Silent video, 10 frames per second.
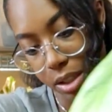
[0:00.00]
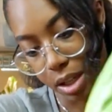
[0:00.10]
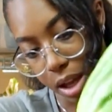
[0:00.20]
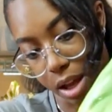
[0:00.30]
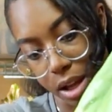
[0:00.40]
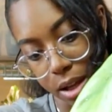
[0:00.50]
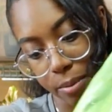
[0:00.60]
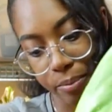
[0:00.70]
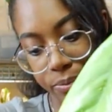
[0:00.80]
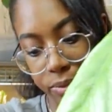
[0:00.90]

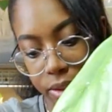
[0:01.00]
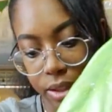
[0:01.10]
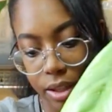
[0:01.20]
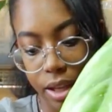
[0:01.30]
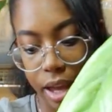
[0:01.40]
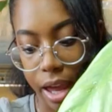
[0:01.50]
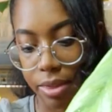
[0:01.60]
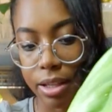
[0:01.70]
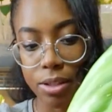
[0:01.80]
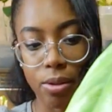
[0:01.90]
And
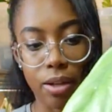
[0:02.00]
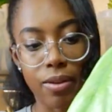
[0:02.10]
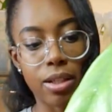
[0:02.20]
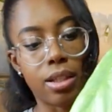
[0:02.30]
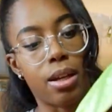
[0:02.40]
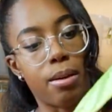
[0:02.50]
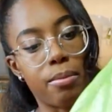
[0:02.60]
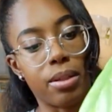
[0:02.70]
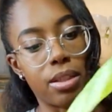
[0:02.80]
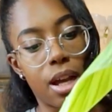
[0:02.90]
this will give it
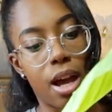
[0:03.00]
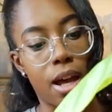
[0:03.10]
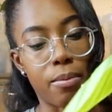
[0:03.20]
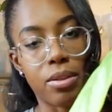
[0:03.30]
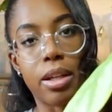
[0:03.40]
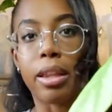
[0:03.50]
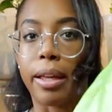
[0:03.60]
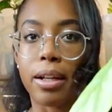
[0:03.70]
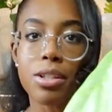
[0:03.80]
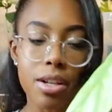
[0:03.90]
some time to get
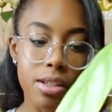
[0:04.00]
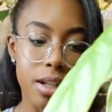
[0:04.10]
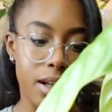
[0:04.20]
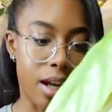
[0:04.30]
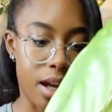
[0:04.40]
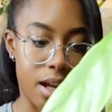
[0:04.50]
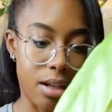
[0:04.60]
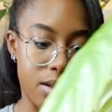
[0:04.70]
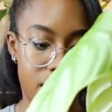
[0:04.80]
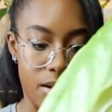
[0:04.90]
like adjusted
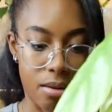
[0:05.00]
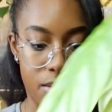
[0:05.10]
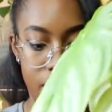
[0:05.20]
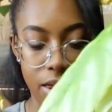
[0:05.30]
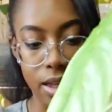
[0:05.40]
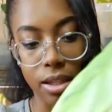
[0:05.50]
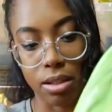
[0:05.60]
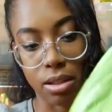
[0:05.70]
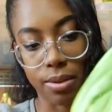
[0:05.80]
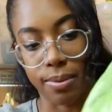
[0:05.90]
again. So I think
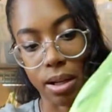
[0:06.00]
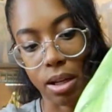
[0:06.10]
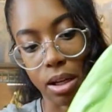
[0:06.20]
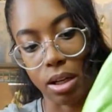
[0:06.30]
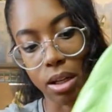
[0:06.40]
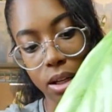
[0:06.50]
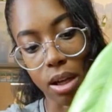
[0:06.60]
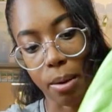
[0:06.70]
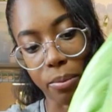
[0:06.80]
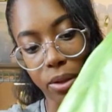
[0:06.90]
this is fine.
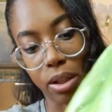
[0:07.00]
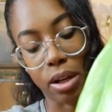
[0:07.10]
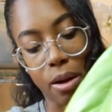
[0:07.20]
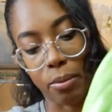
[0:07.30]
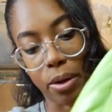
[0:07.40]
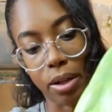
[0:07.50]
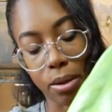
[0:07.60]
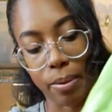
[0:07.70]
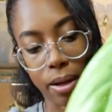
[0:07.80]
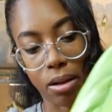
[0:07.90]
I'm really not worried
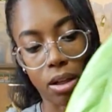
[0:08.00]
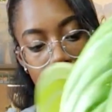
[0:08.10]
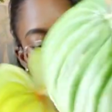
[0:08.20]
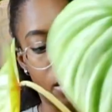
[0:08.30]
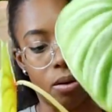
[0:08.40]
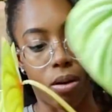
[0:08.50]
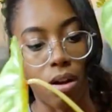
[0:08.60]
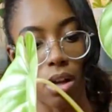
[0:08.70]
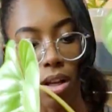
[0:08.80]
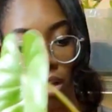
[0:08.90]
about it at
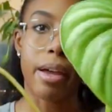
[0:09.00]
all.